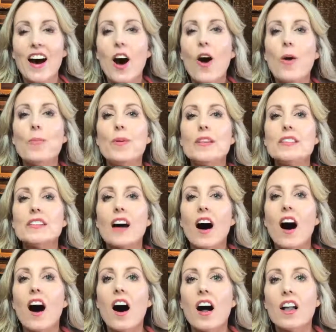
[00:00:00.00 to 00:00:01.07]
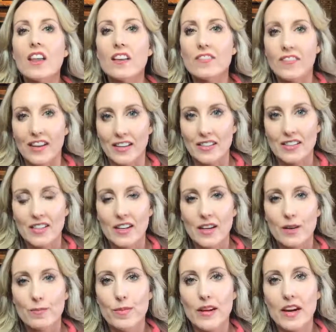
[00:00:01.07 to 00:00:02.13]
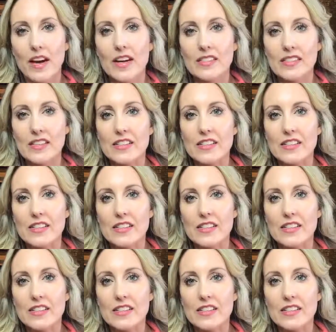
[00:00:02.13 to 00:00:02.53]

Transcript: Open to all of it because